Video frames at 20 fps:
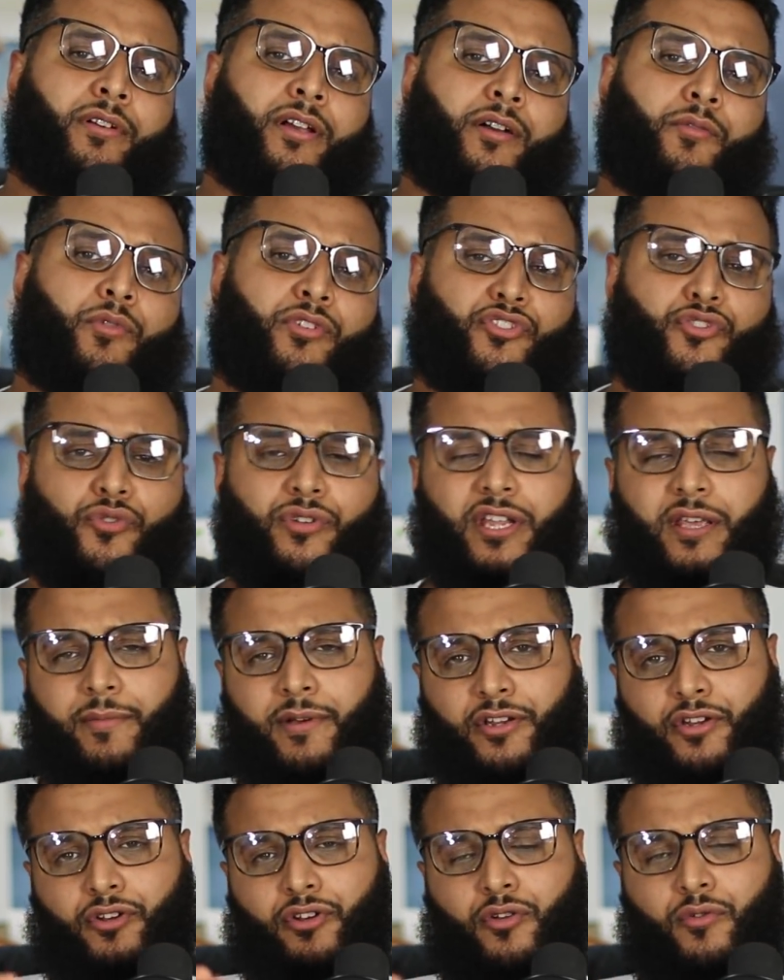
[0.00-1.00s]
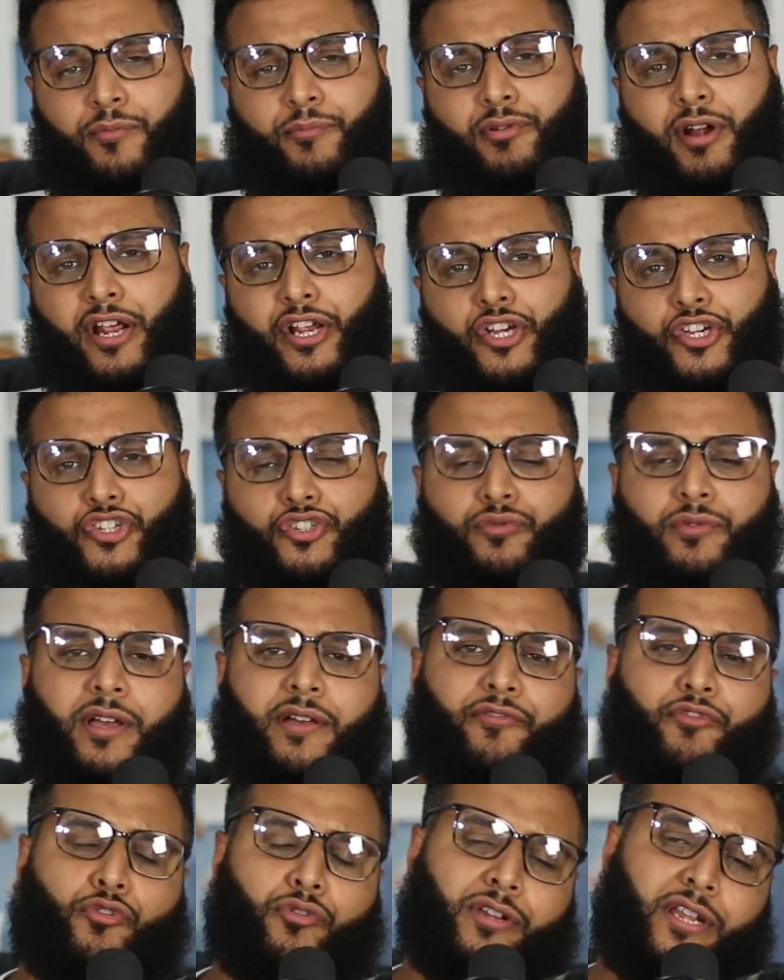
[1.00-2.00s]
What's your name? I don't know. Prakash,
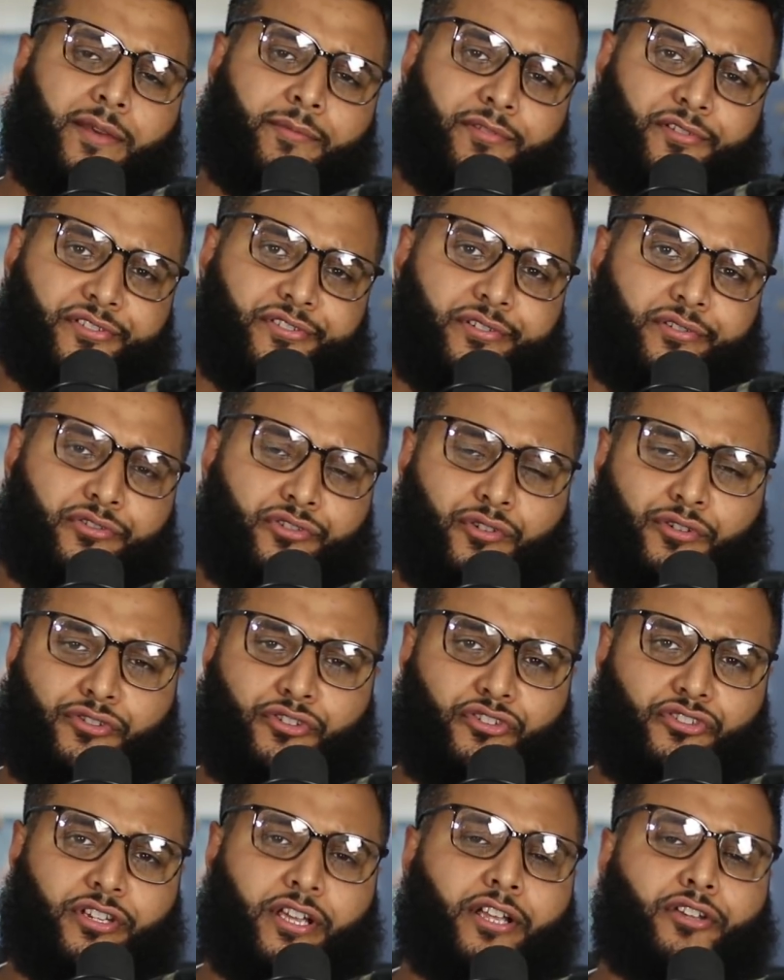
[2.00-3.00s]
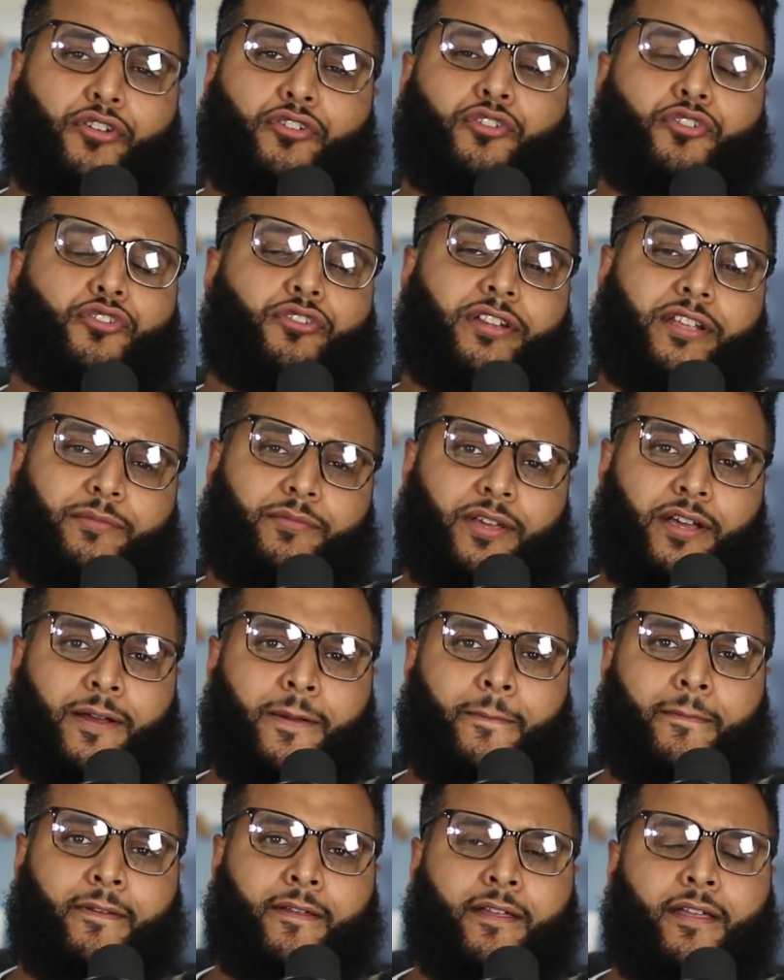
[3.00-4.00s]
whatever your name is. Sorry to say, I don't know your name, yeah?
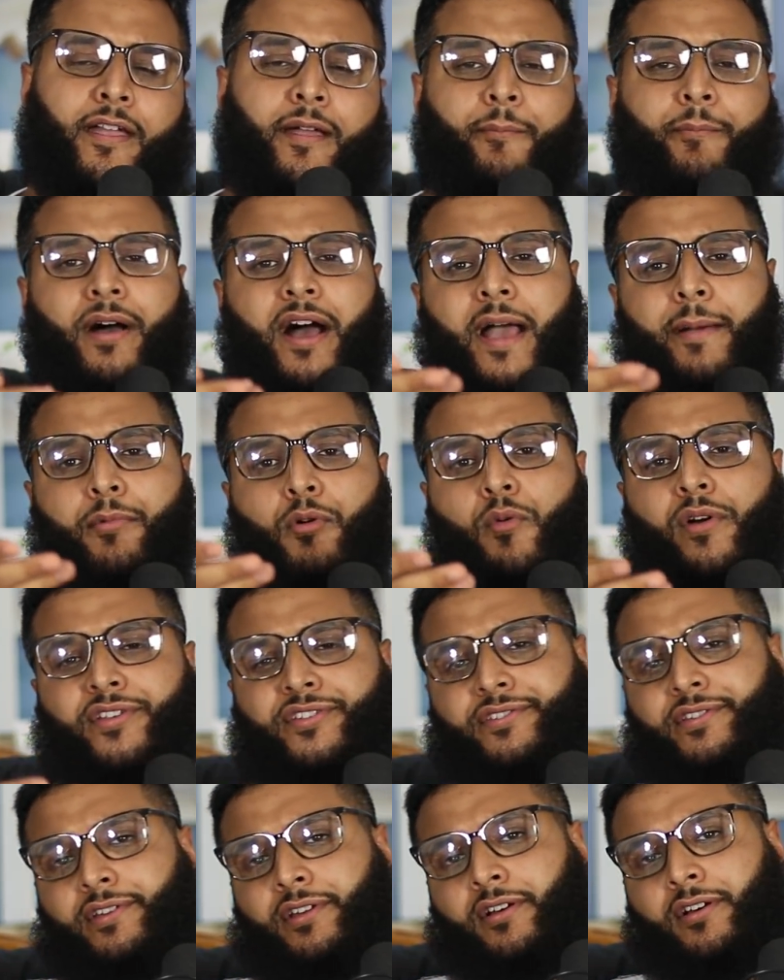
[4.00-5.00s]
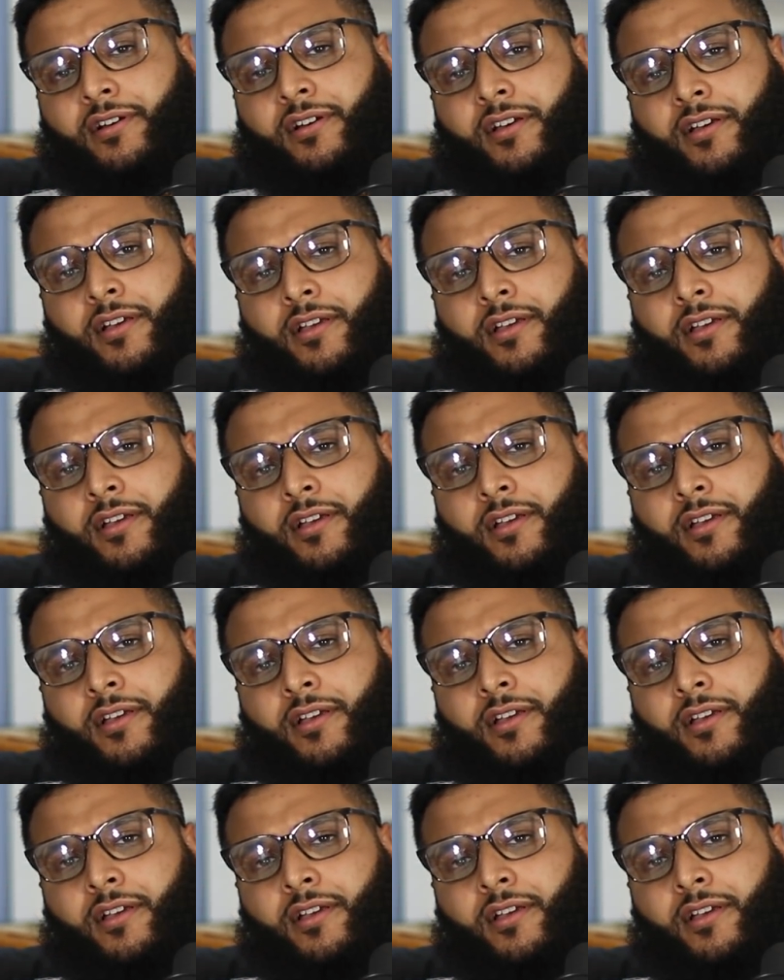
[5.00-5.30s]
But I'm a Westerner.